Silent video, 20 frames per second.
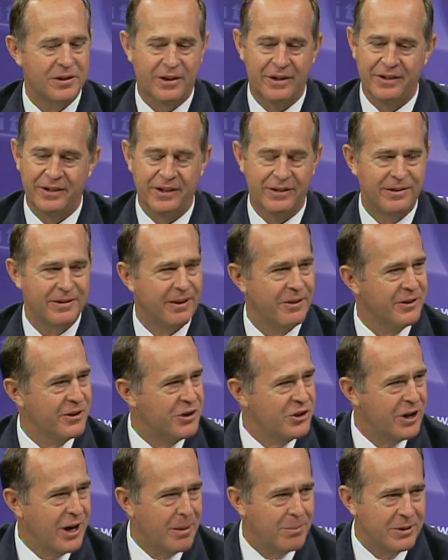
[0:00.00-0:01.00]
are the
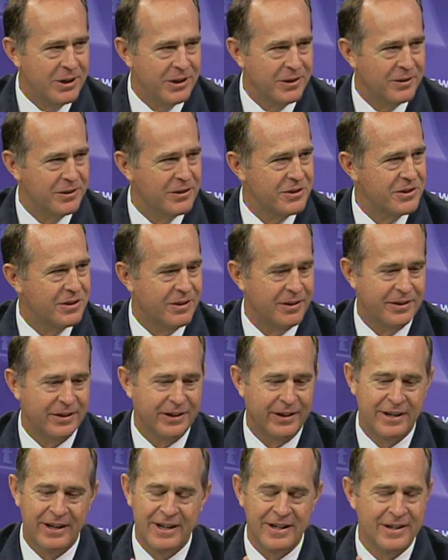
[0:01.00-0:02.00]
job killers or
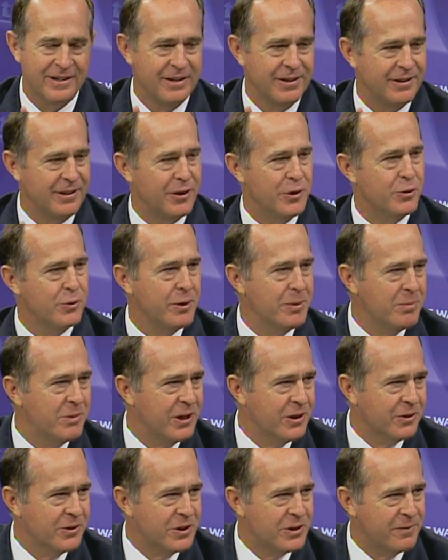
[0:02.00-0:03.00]
the dream
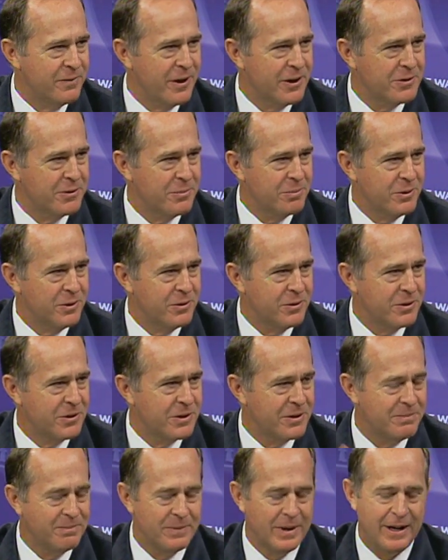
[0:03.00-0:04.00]
killers of entrepreneurs.